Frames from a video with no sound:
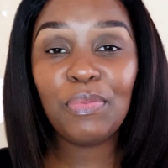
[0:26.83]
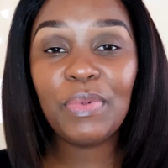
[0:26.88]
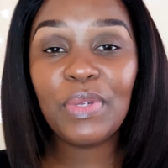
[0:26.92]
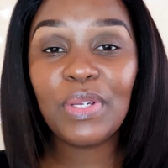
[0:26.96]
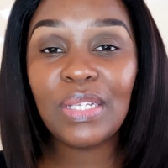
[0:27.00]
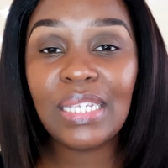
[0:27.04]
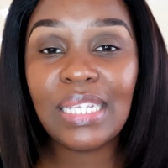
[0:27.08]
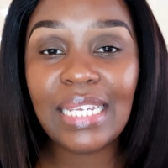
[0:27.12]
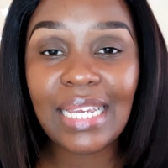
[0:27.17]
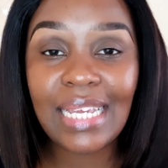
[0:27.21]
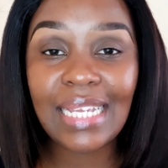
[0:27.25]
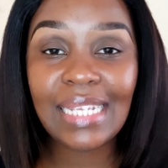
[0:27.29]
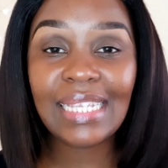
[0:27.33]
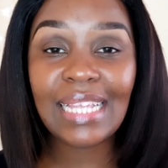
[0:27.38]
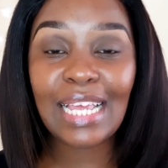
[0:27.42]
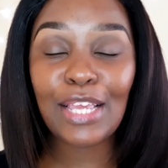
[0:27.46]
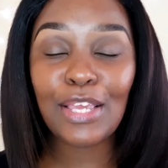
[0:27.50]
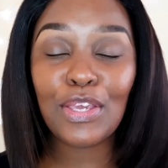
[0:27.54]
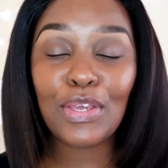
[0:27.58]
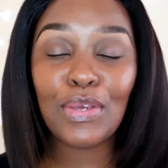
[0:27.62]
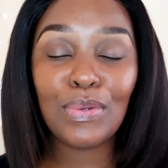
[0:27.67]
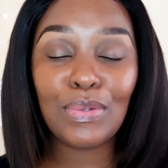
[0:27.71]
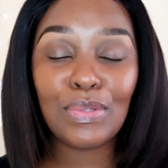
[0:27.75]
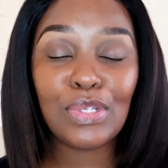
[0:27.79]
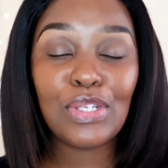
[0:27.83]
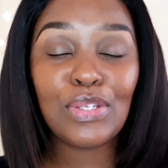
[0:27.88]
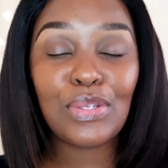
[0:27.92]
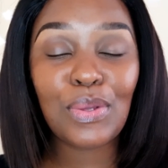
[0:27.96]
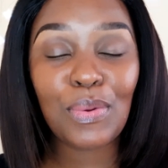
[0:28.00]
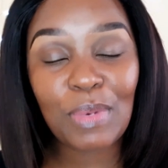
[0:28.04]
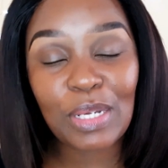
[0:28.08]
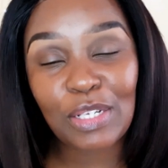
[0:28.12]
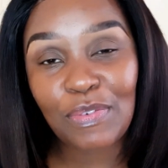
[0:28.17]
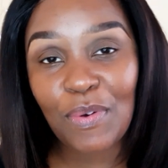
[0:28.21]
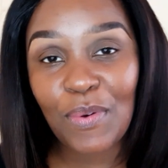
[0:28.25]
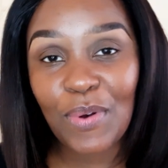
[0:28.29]
beauties, thank you so
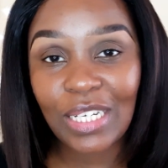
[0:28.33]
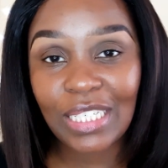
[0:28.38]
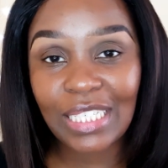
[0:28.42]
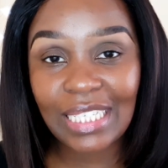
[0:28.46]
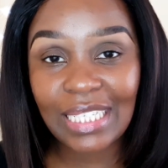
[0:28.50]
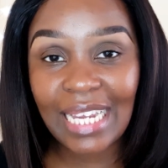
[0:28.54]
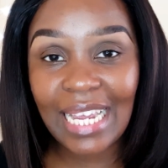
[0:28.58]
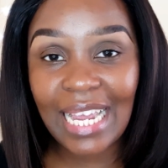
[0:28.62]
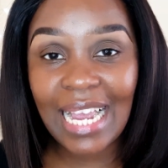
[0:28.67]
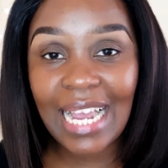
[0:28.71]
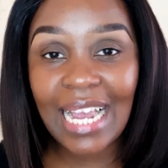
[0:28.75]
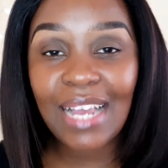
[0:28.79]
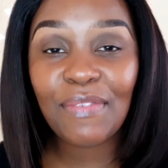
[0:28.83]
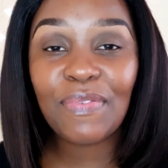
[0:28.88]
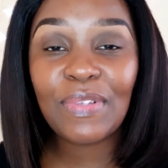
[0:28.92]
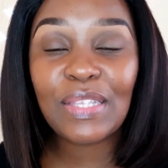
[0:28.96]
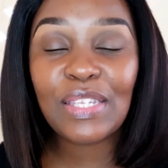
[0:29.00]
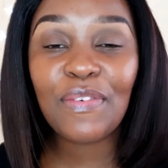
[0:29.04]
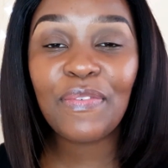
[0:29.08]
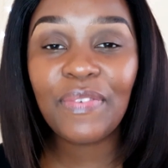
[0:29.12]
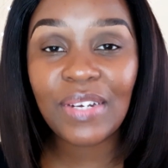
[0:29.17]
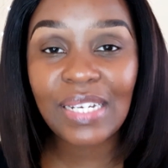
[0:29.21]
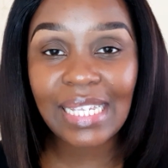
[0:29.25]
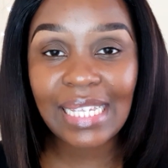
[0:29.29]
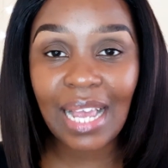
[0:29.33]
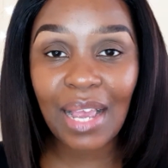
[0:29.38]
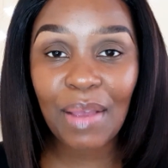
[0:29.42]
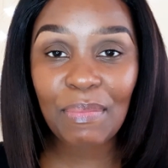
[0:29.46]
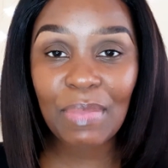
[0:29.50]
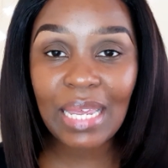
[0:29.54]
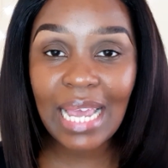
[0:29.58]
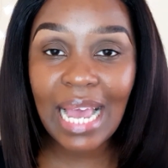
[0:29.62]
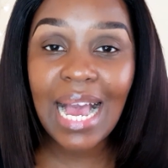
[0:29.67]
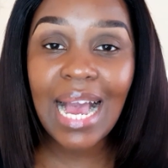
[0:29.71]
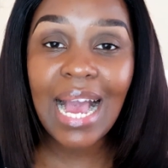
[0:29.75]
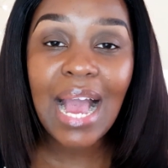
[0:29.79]
much for watching. If it's your first time
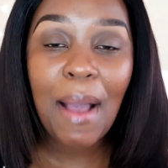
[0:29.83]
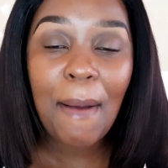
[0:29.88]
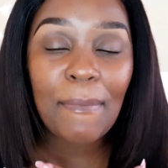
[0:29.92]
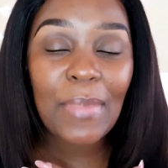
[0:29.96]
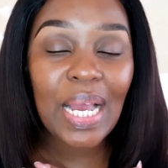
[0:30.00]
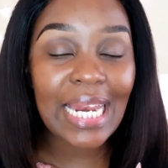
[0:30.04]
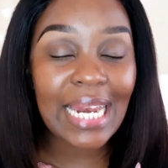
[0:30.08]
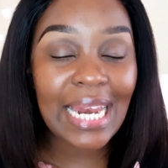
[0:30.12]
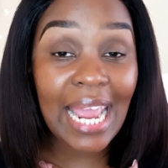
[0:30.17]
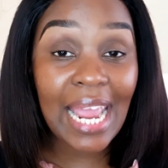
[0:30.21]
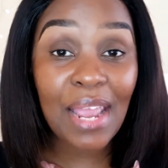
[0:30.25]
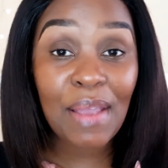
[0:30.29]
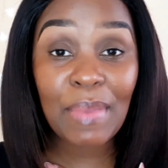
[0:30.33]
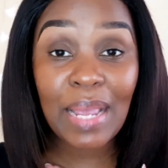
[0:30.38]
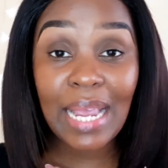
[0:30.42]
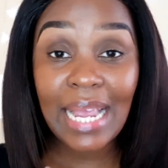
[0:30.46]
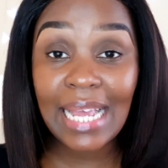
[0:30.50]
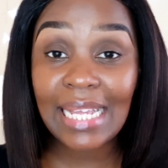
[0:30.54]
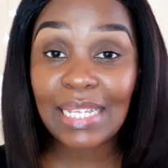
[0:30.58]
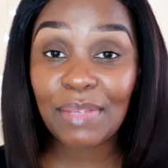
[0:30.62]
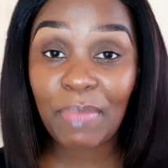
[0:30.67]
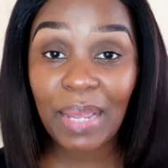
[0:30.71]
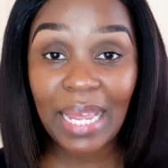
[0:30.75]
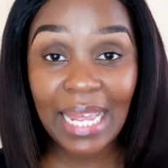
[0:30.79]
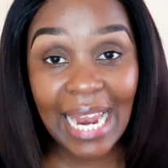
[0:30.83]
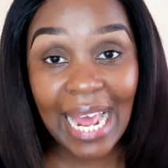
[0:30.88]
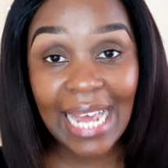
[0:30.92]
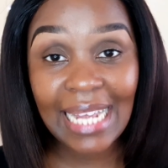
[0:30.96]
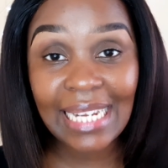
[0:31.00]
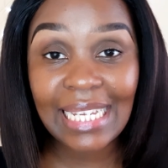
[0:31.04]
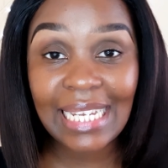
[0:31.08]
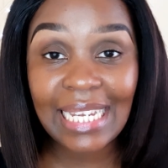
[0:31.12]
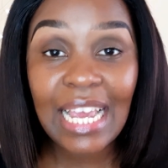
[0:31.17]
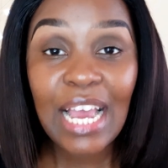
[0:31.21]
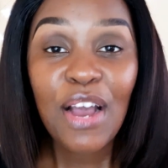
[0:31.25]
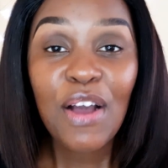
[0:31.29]
here, my name is
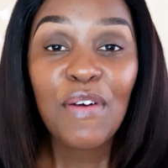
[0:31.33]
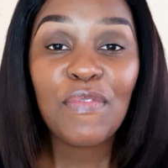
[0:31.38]
Pheladi.